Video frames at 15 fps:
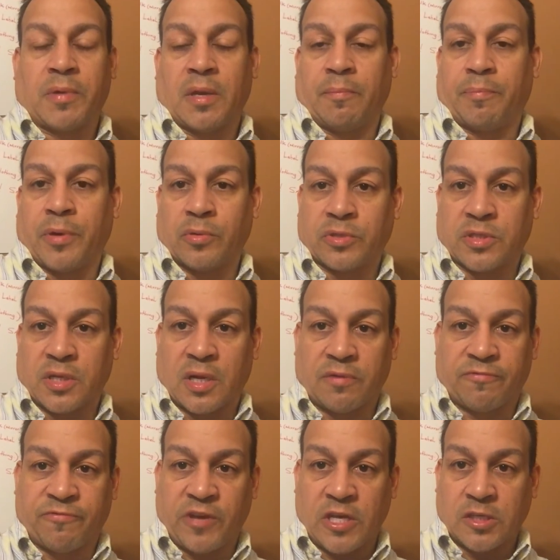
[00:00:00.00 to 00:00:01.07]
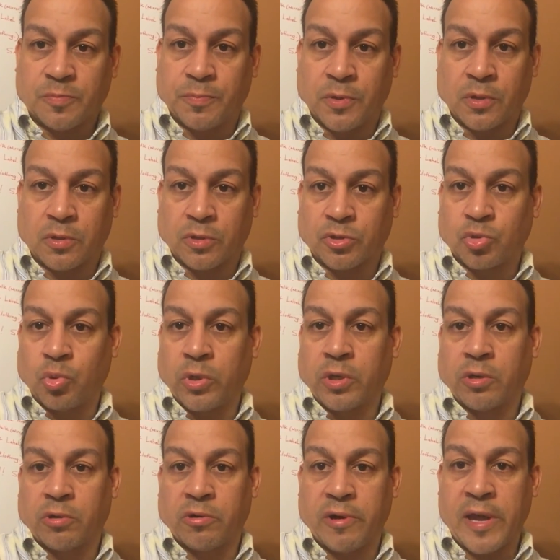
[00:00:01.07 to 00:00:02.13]
being posted on Facebook or
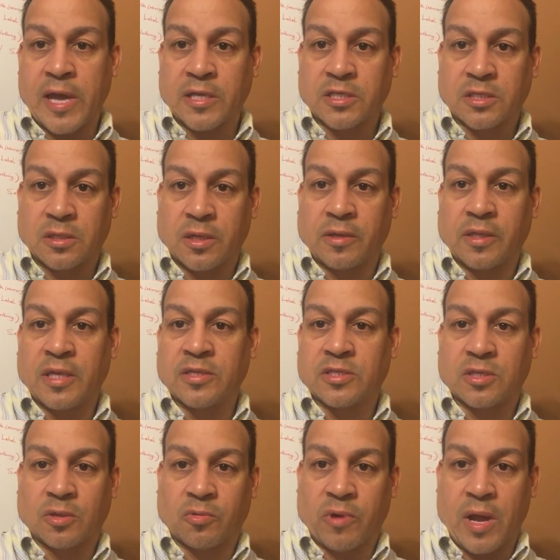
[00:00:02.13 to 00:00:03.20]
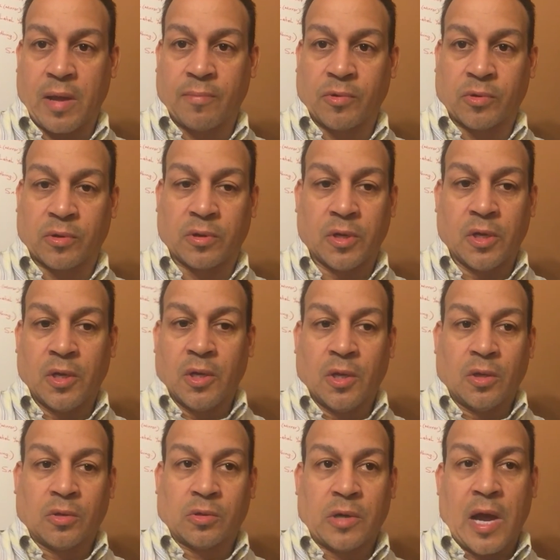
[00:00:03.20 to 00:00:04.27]
Twitter or Instagram or
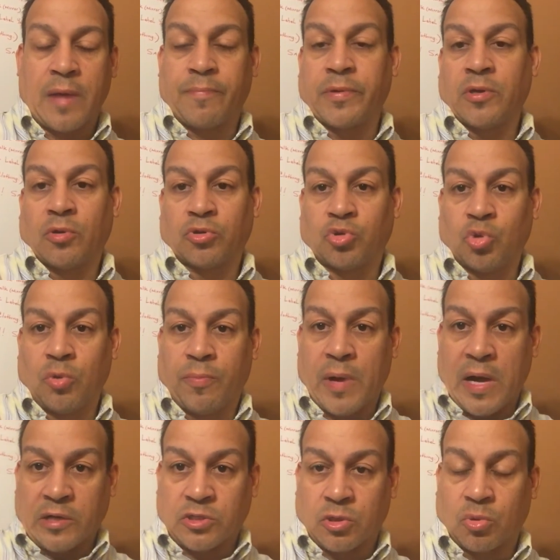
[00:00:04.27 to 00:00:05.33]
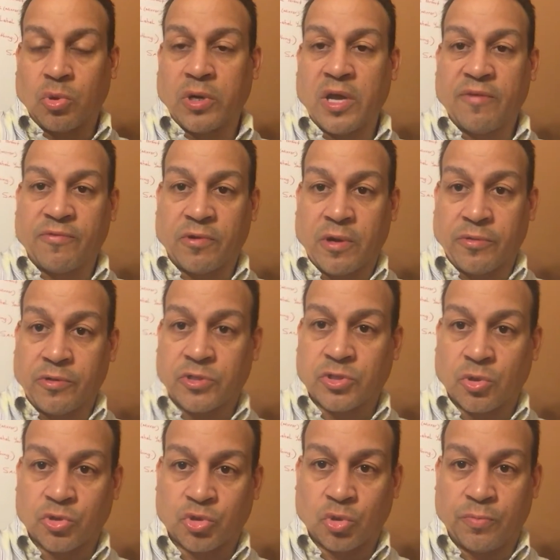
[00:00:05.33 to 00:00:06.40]
IBO Toolbox or whatever other
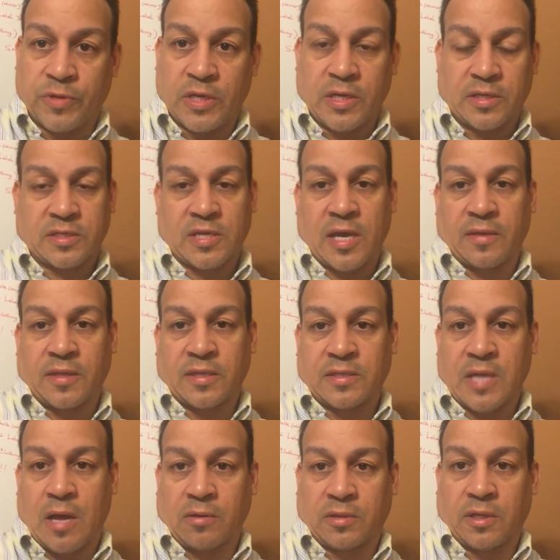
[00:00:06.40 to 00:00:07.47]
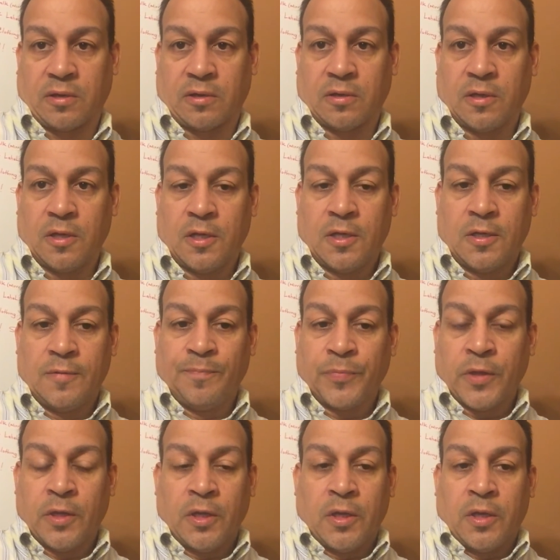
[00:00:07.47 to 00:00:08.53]
social media site that's out there.
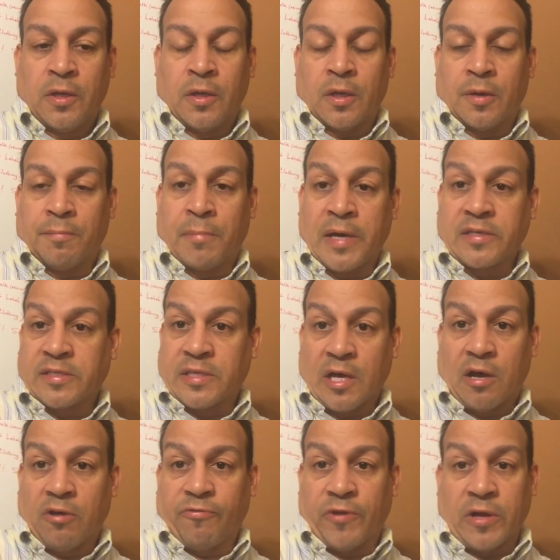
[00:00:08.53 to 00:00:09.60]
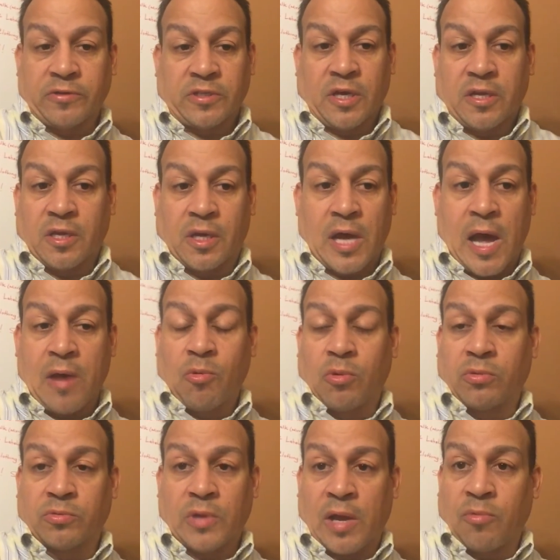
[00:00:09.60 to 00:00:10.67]
Myself, I'll tell you,
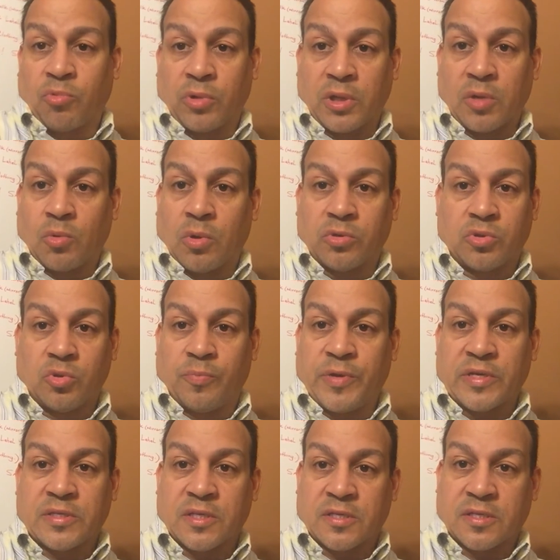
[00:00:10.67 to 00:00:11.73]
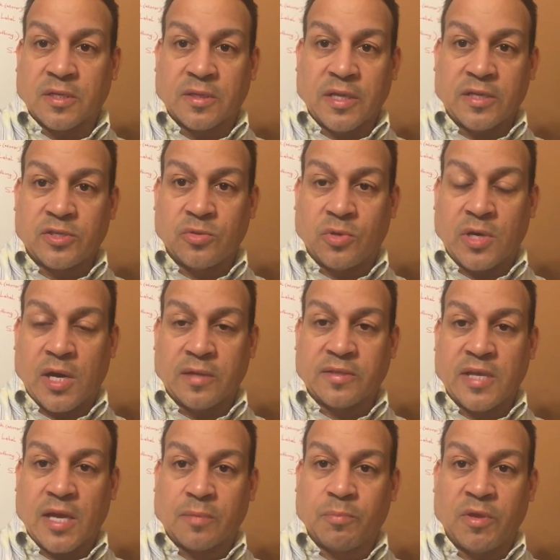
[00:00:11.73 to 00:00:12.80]
I really won't do business unless you
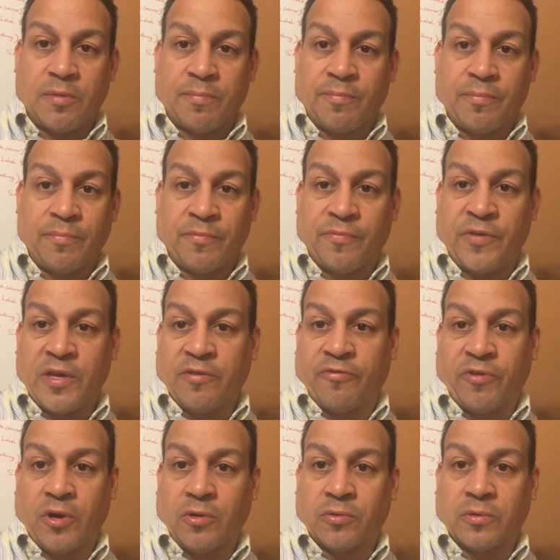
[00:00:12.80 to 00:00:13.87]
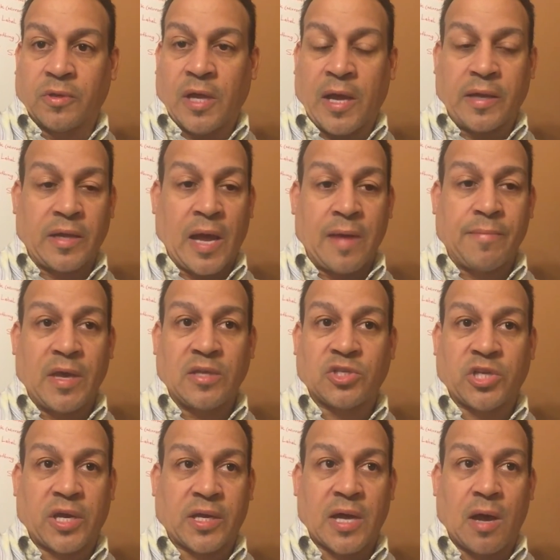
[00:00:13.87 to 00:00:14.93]
contact me via phone. I may
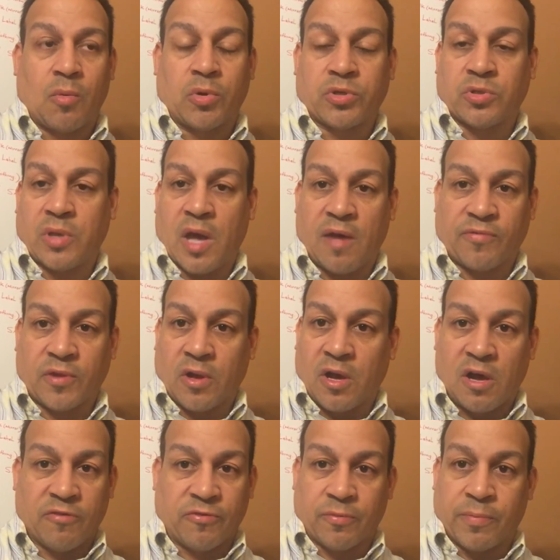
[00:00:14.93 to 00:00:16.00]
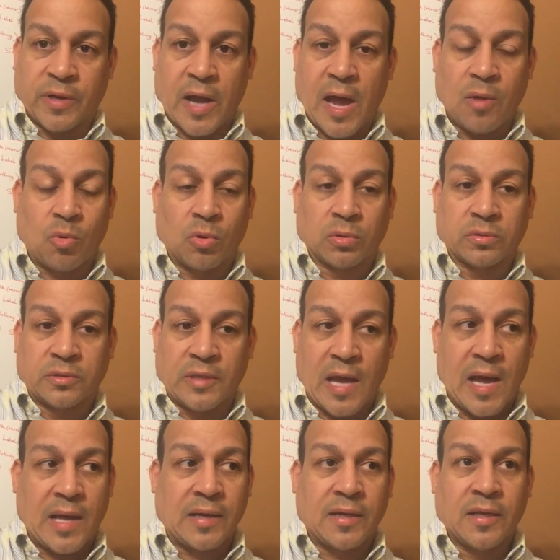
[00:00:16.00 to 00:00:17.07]
check out what you have to offer, but I will
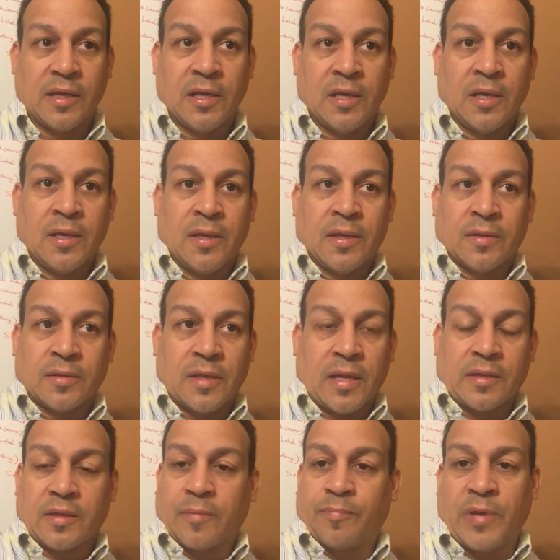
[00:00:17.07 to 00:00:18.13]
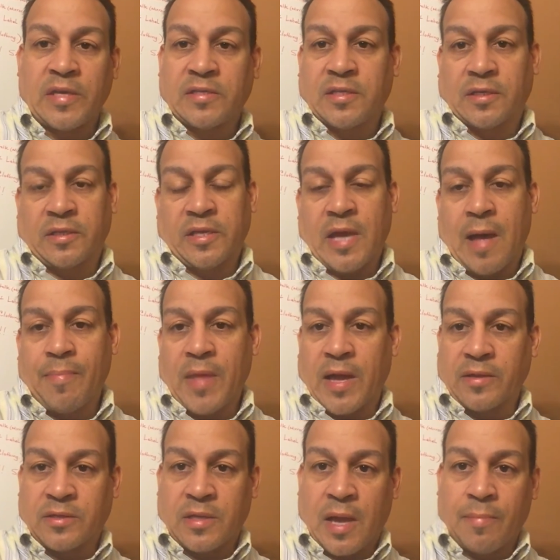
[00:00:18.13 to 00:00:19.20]
not. Basically, I'm
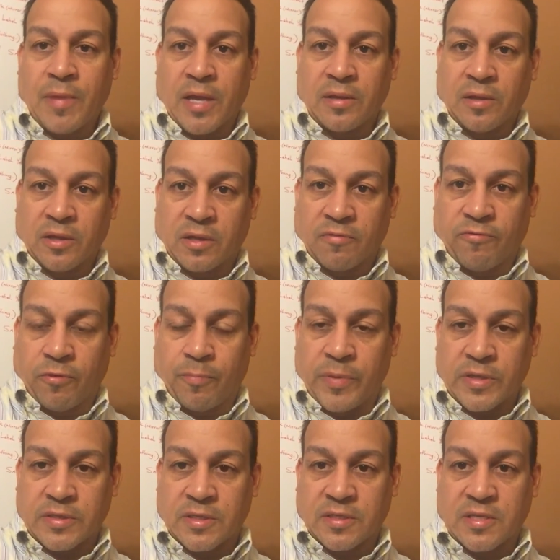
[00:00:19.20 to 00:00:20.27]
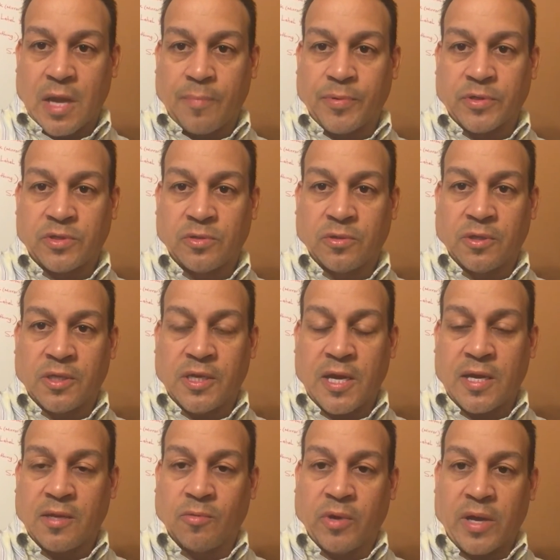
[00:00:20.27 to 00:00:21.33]
not looking for business opportunity
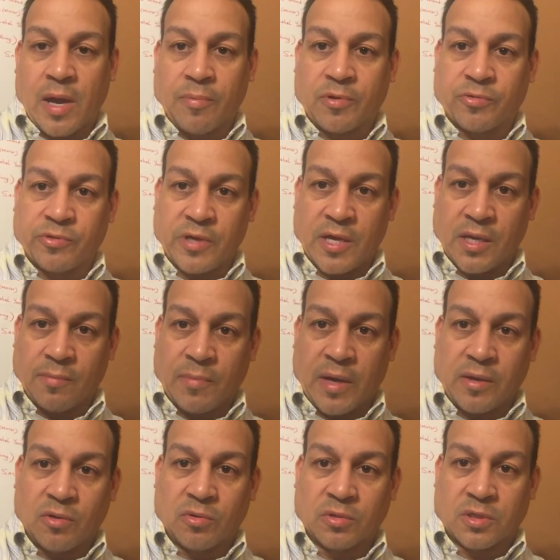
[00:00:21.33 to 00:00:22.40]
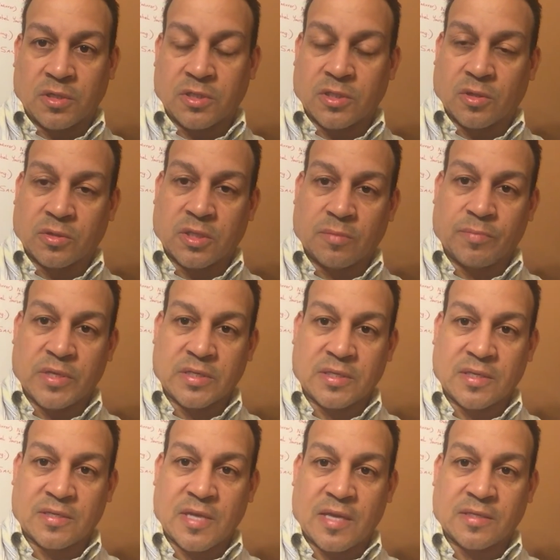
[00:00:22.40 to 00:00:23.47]
anyway. I'm creating my own consulting
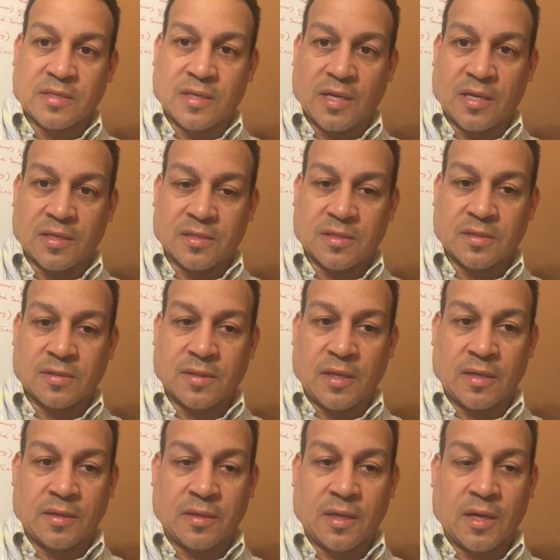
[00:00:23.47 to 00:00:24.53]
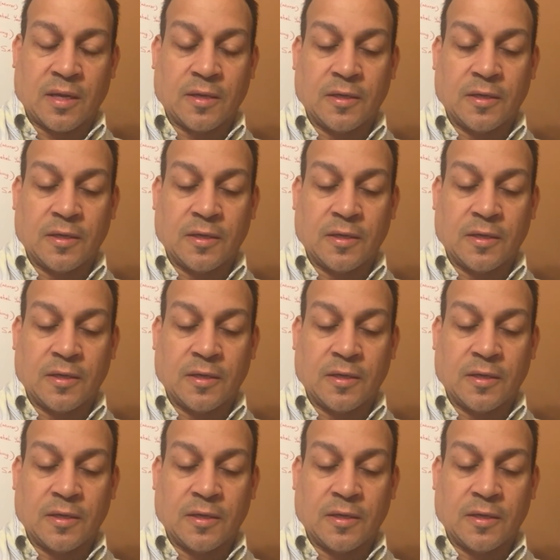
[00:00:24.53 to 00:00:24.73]
business as it is. And